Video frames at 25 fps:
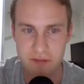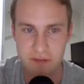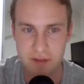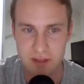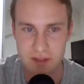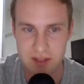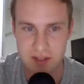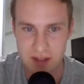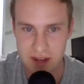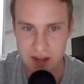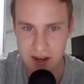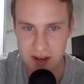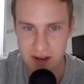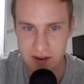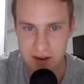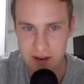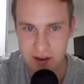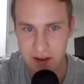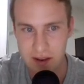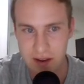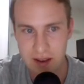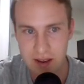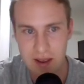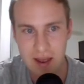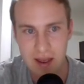is in.
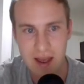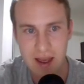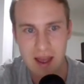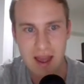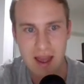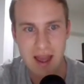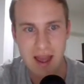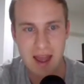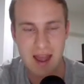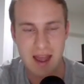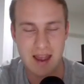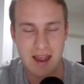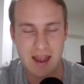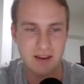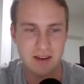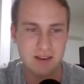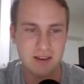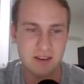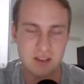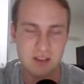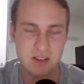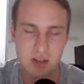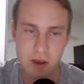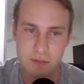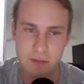And
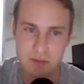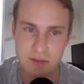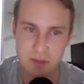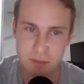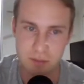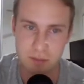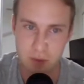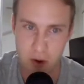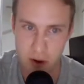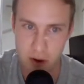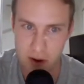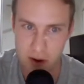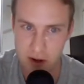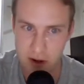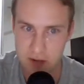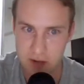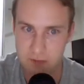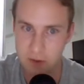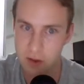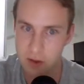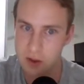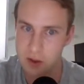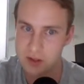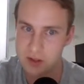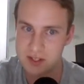in terms of product
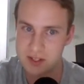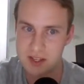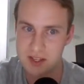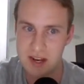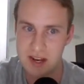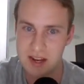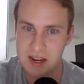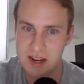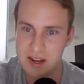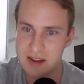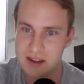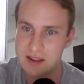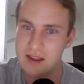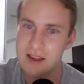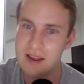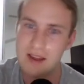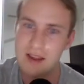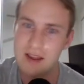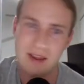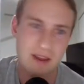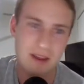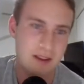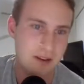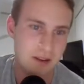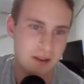velocity,
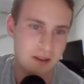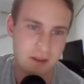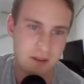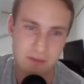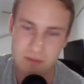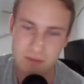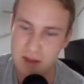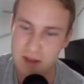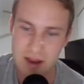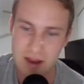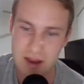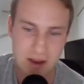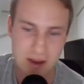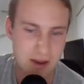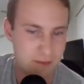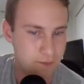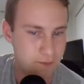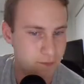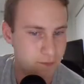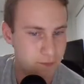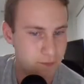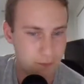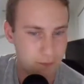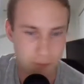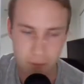they're
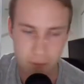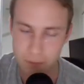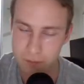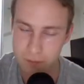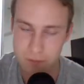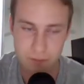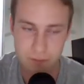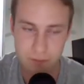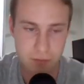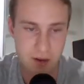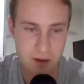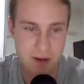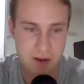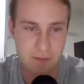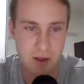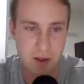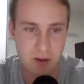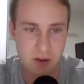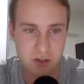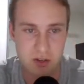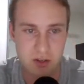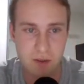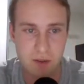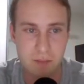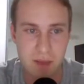pretty
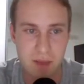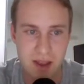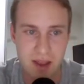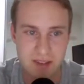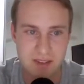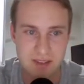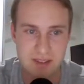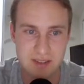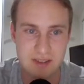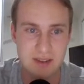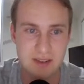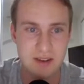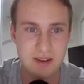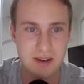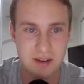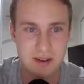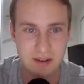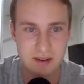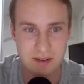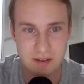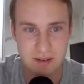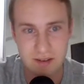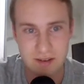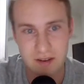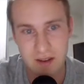much the best
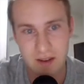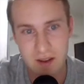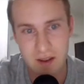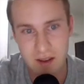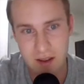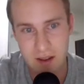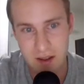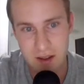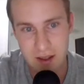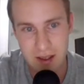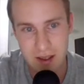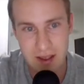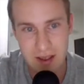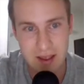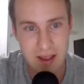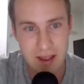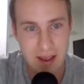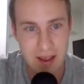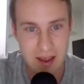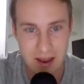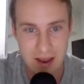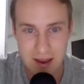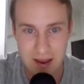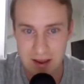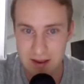in
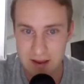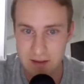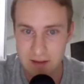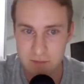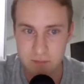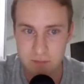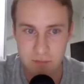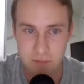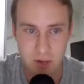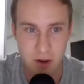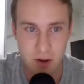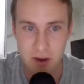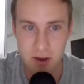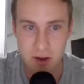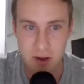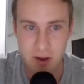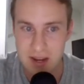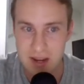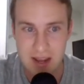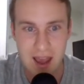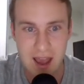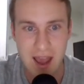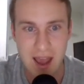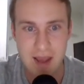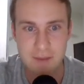the
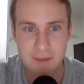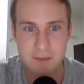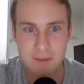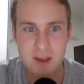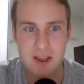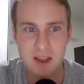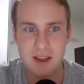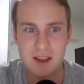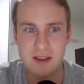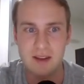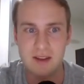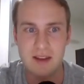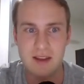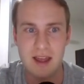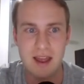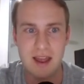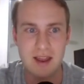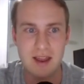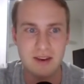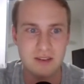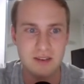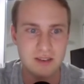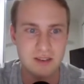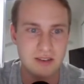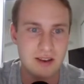game here.
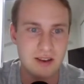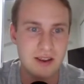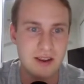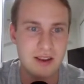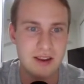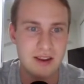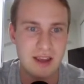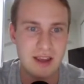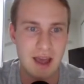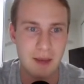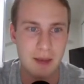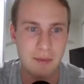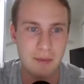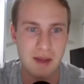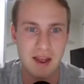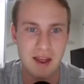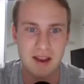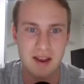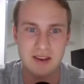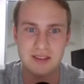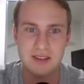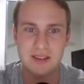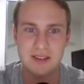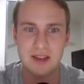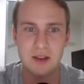And
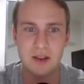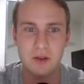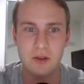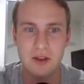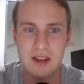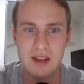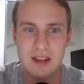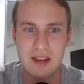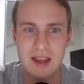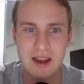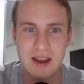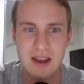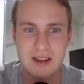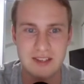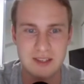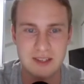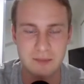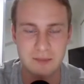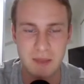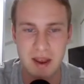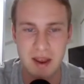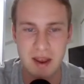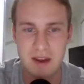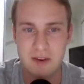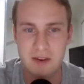CapEx, they're looking at a
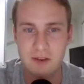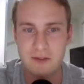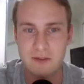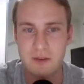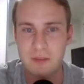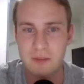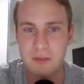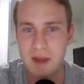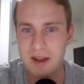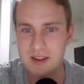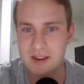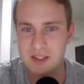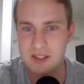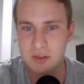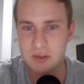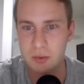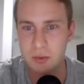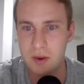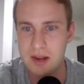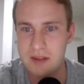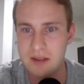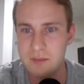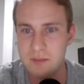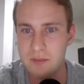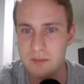spend of about
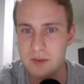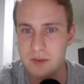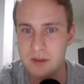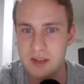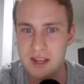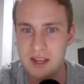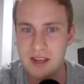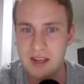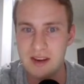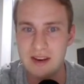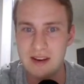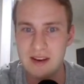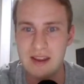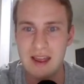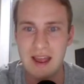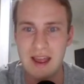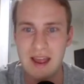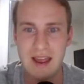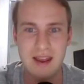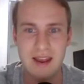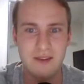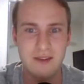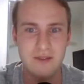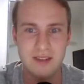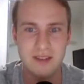20 million,
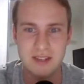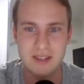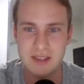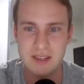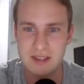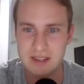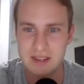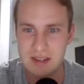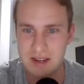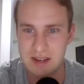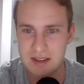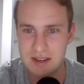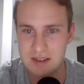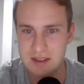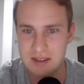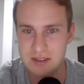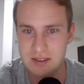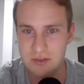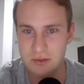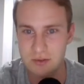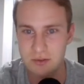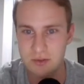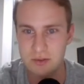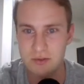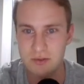and this is
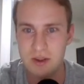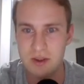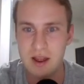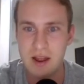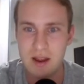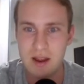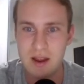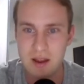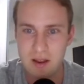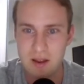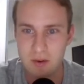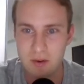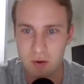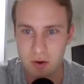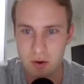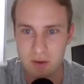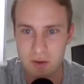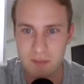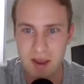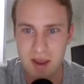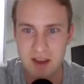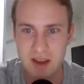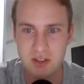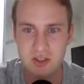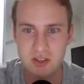into
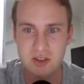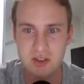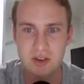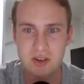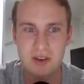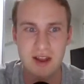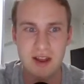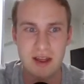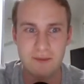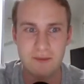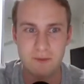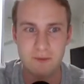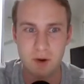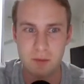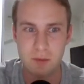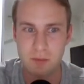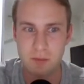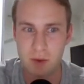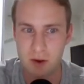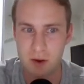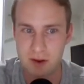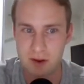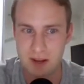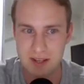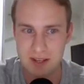automation and
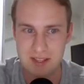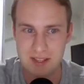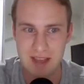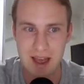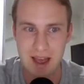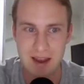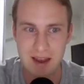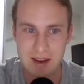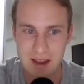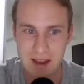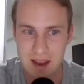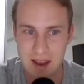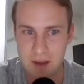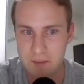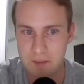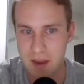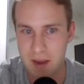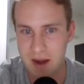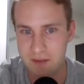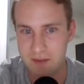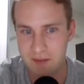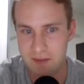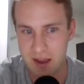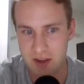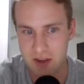robotics at their
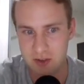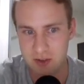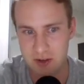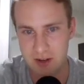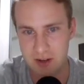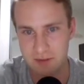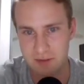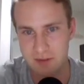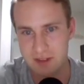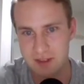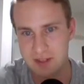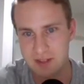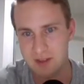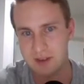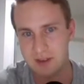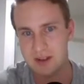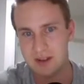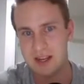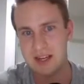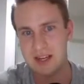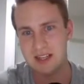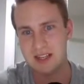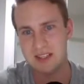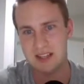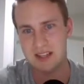manufacturing
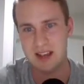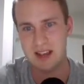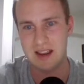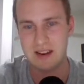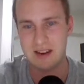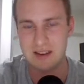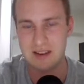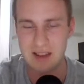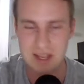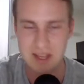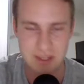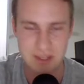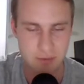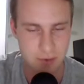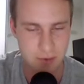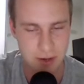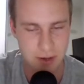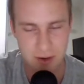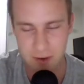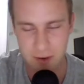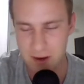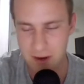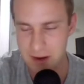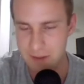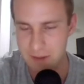facilities. And as we
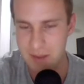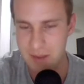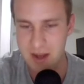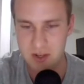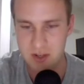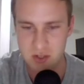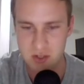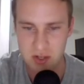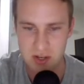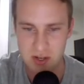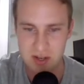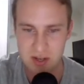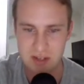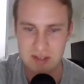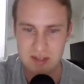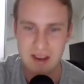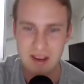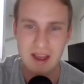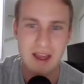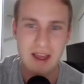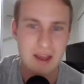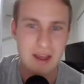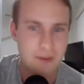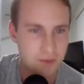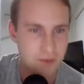already mentioned,
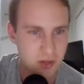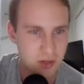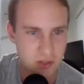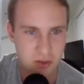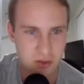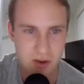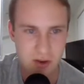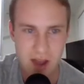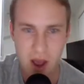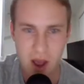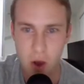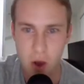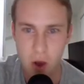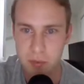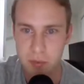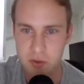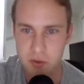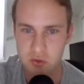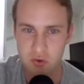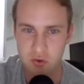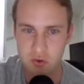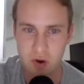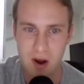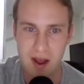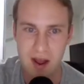this should help
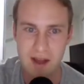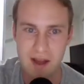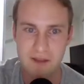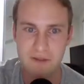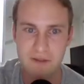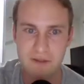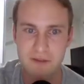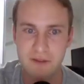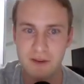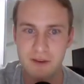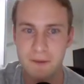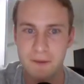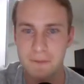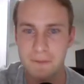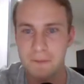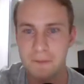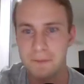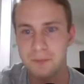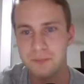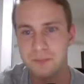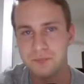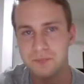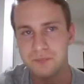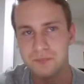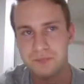drive
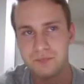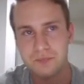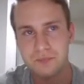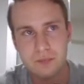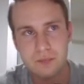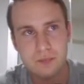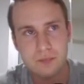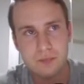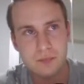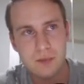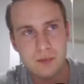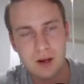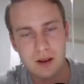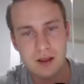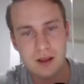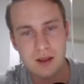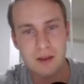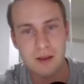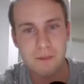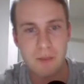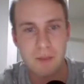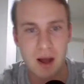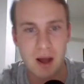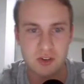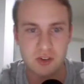
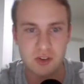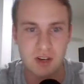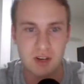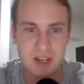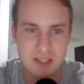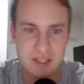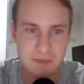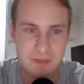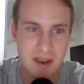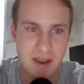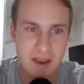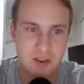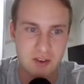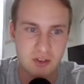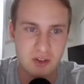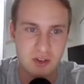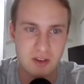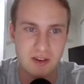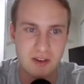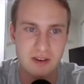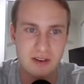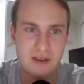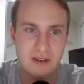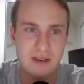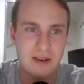margin
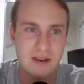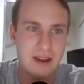expansion